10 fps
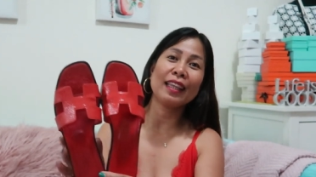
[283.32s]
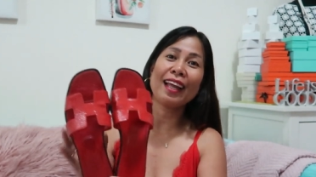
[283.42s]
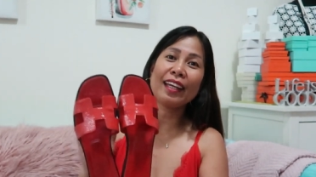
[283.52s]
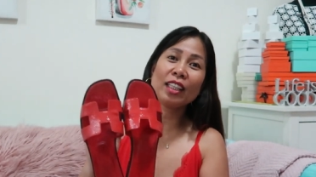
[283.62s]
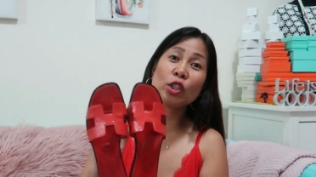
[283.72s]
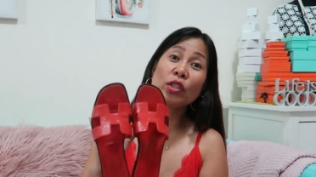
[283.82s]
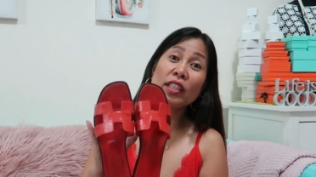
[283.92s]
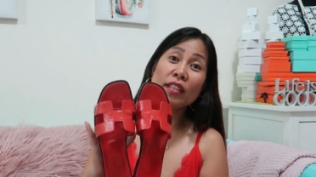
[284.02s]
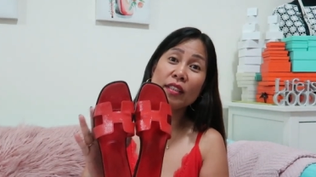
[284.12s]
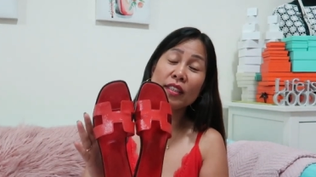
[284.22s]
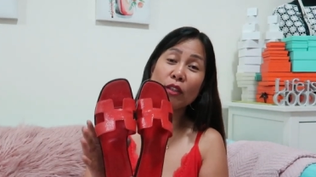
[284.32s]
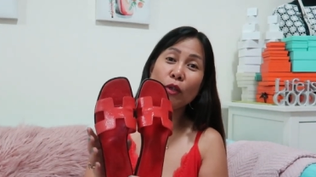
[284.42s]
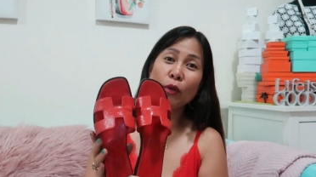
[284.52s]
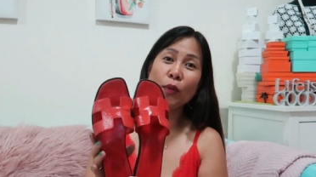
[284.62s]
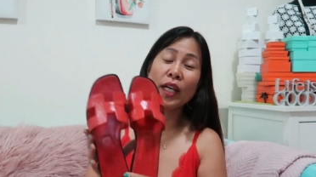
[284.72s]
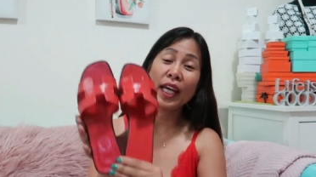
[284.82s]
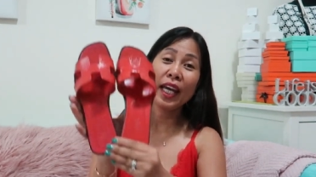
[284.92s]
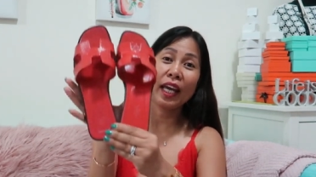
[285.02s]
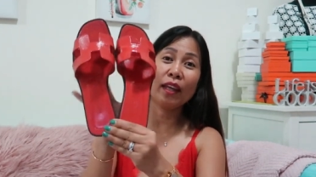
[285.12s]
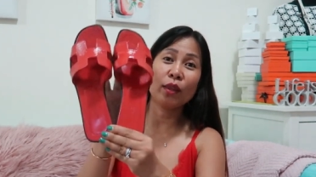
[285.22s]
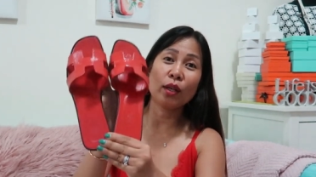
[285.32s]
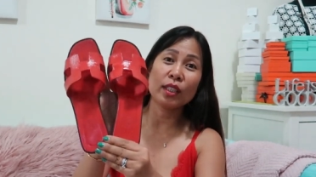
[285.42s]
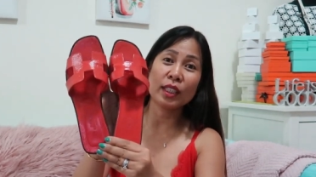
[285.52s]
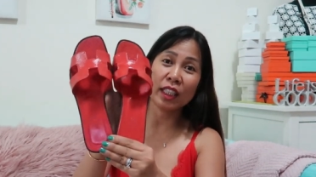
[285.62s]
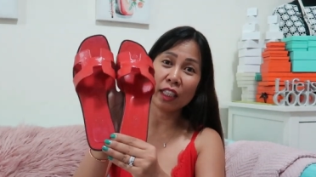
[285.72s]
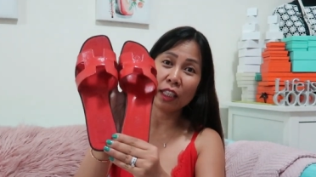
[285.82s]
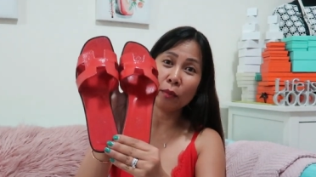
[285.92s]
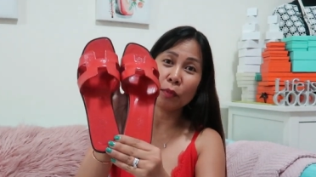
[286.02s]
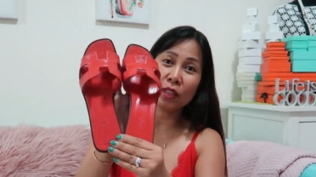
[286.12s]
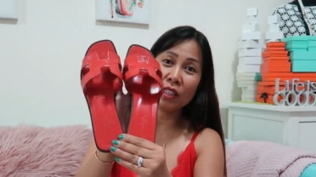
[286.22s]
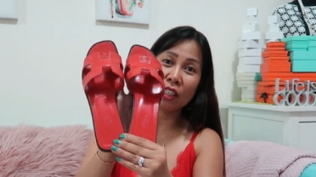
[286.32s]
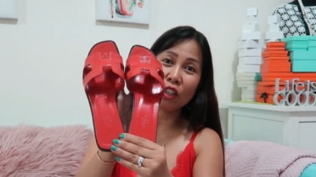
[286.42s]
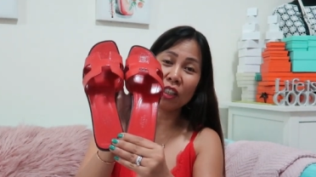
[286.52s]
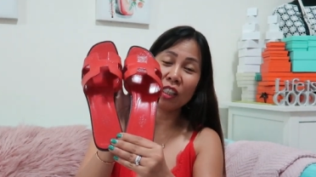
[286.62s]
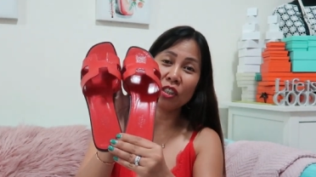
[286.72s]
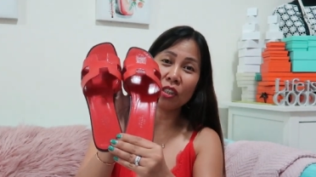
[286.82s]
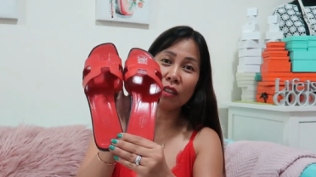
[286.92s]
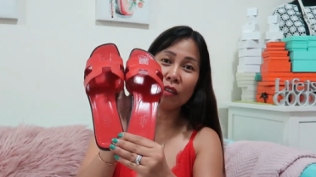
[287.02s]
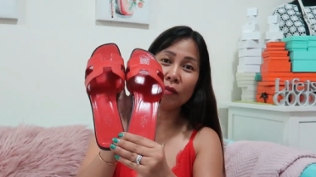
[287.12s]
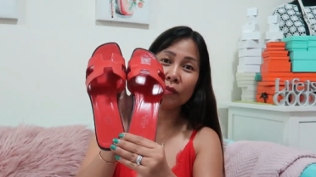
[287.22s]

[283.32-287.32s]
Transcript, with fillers: like three years ago and they're still in pristine condition